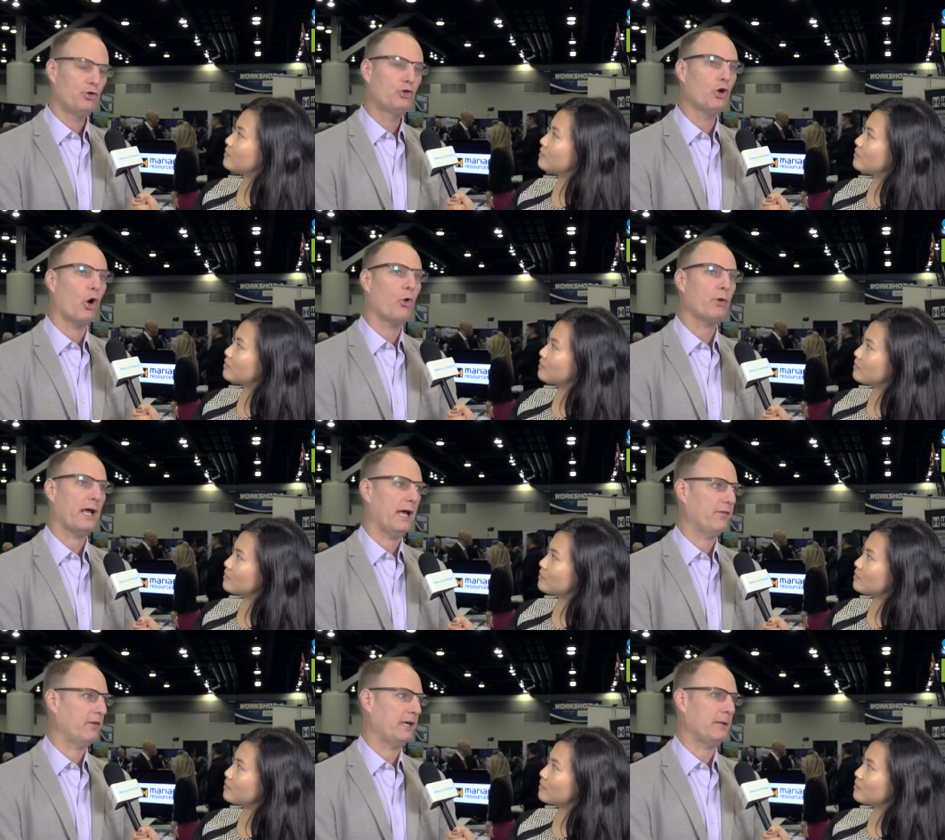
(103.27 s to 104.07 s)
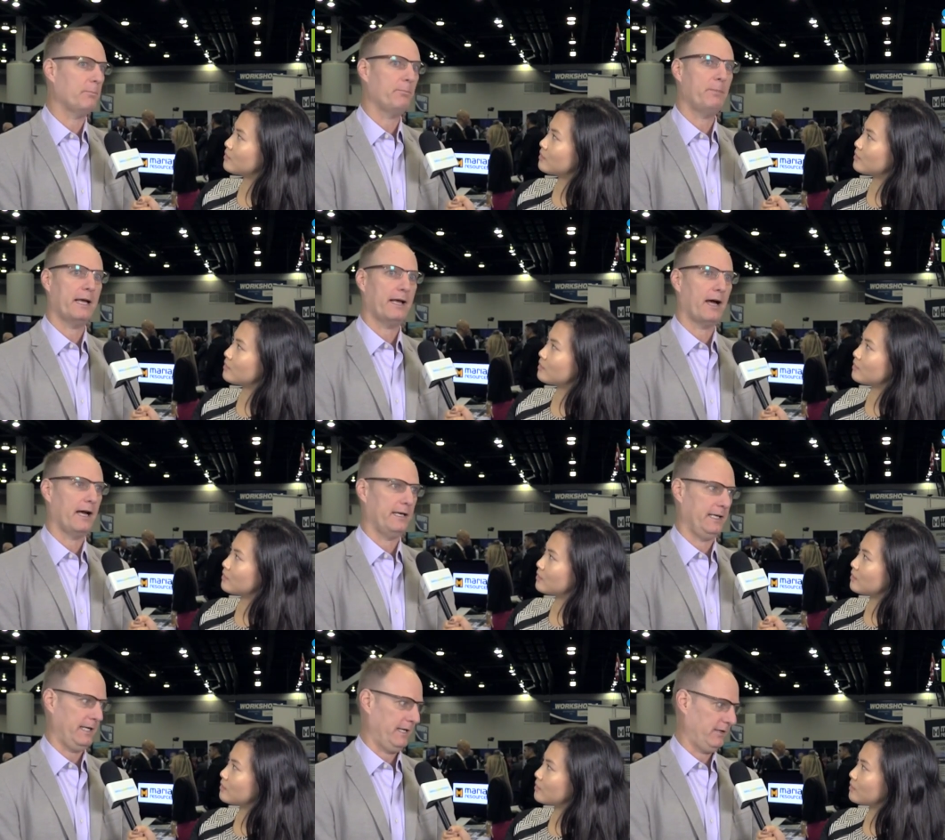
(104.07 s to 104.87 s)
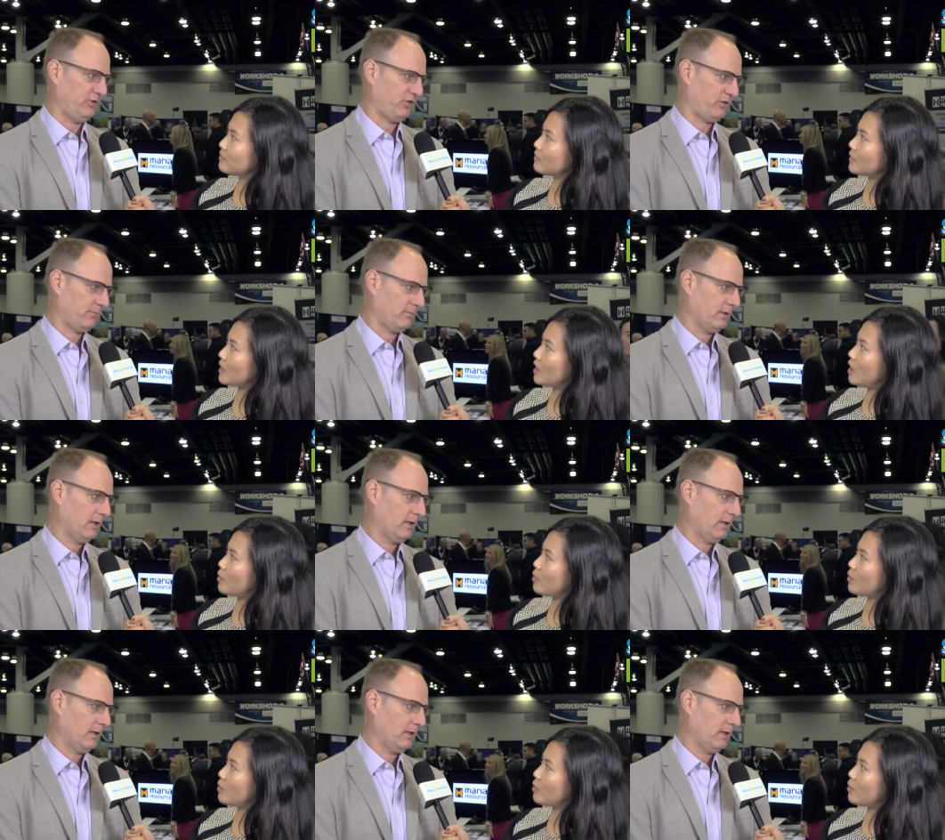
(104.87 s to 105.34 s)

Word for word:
Speaker 1: don't have any big ideas.